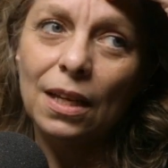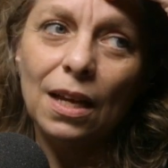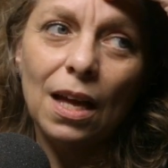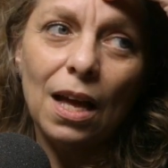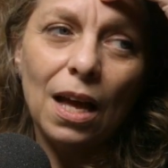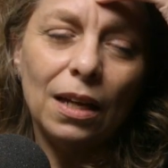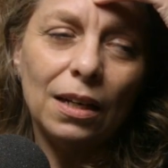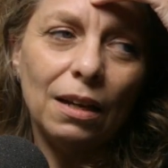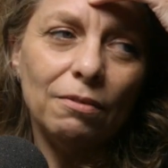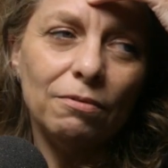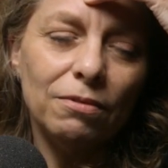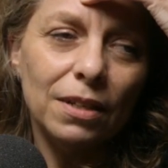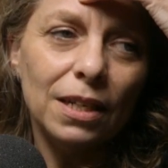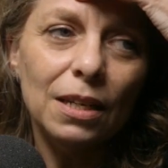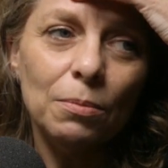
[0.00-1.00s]
And I
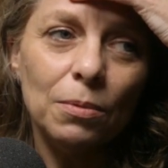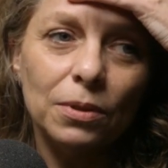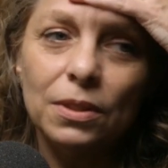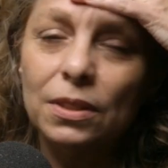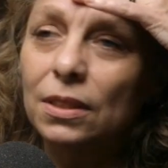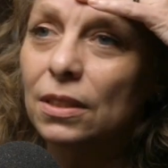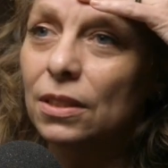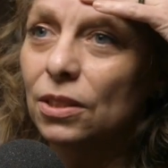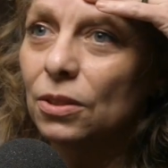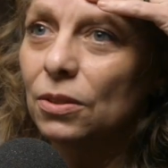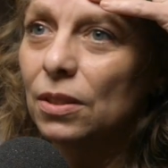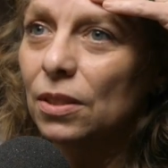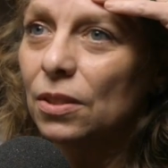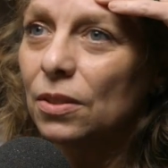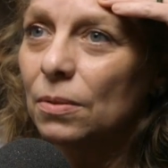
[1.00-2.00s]
really wanted to do
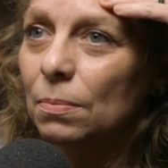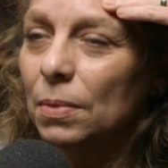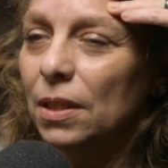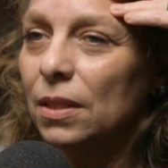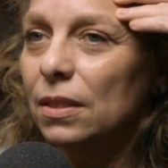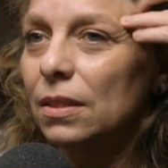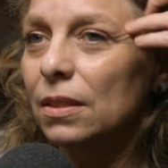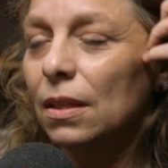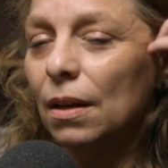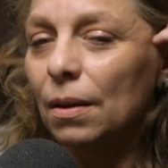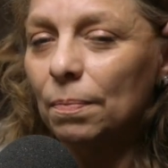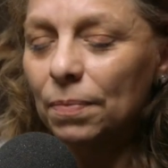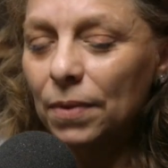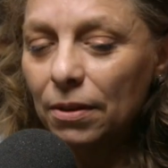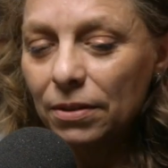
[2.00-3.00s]
this because
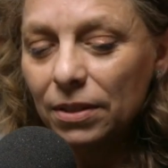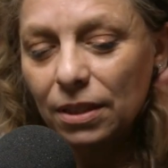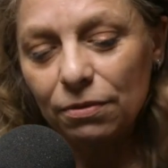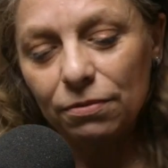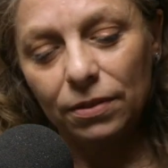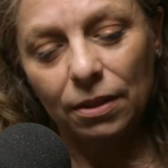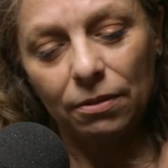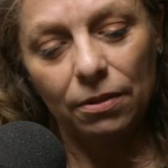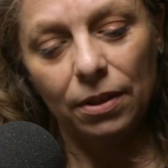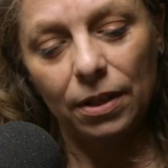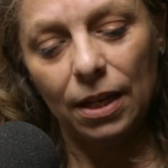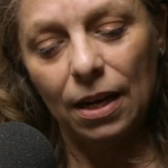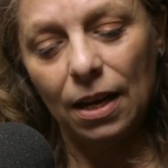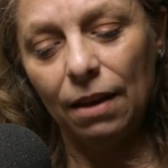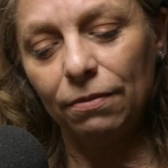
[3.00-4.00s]
there are
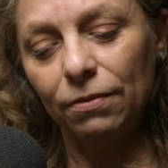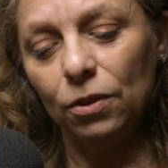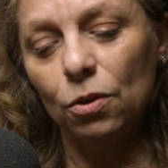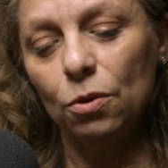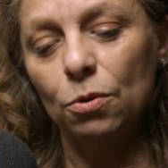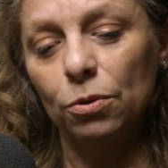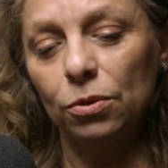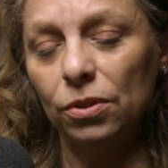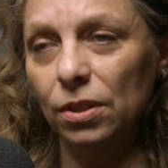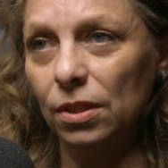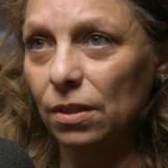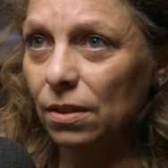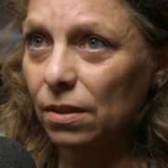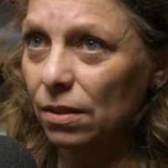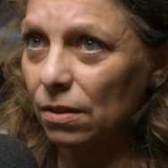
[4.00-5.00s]
11
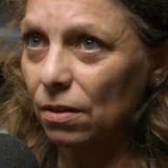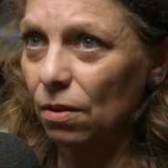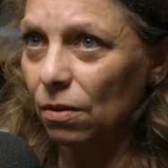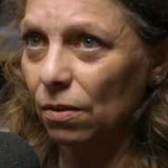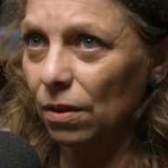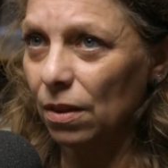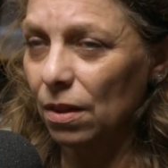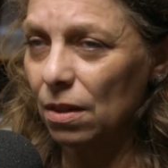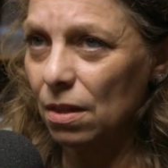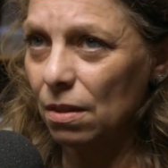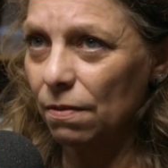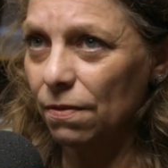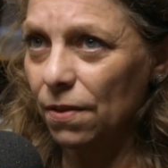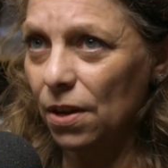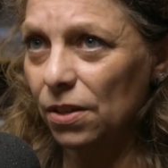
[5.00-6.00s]
courses on the
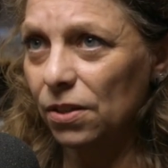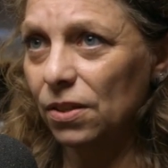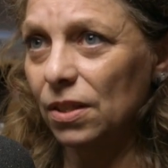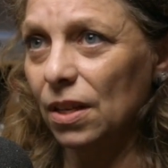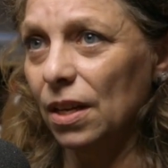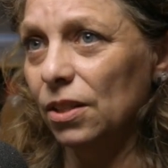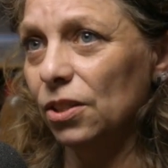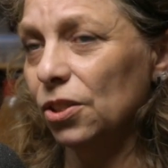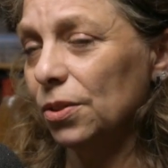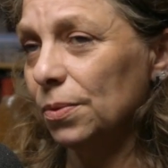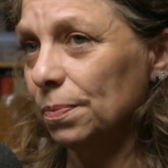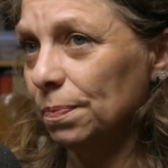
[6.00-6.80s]
first stage,